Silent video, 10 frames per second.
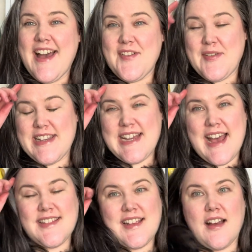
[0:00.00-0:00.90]
which
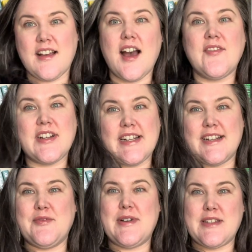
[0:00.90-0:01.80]
has a
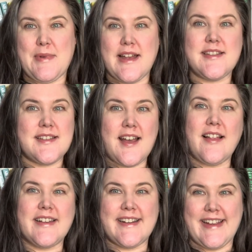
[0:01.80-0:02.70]
cover which matches a
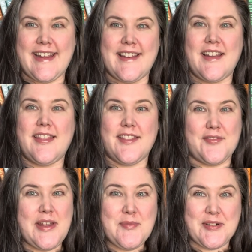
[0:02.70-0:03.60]
colour in the
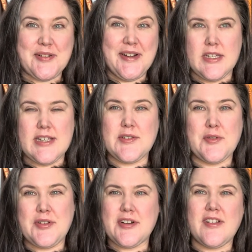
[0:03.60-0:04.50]
rainbow.
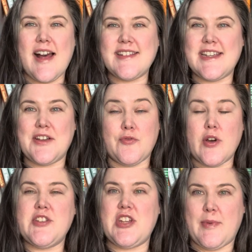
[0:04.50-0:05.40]
So your classic
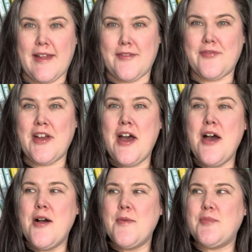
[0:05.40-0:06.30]
Roy G. Biv
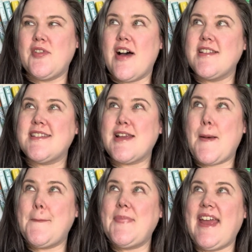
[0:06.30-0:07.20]
plus
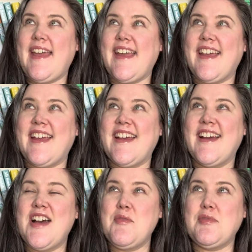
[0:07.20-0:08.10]
pink,
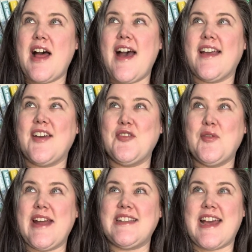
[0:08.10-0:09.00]
black,
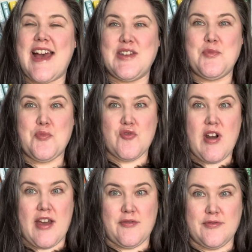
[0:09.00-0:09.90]
white and
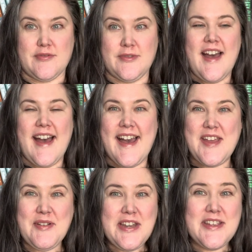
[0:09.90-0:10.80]
brown. I
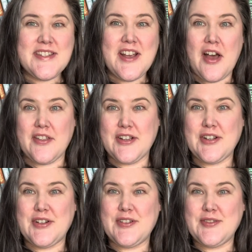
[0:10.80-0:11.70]
am going to use a
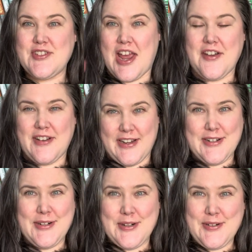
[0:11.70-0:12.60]
colour
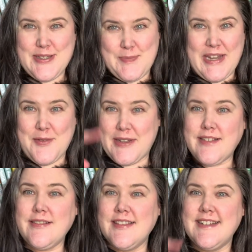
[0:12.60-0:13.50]
generator spinny
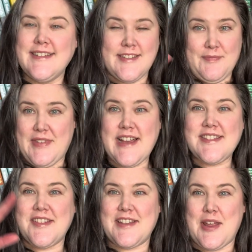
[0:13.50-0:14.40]
wheel. That's
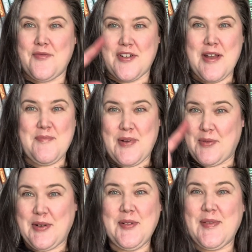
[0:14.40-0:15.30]
not the name for it, but
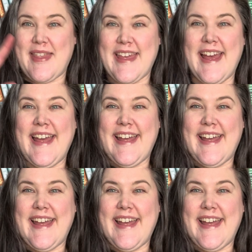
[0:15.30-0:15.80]
we're going with it.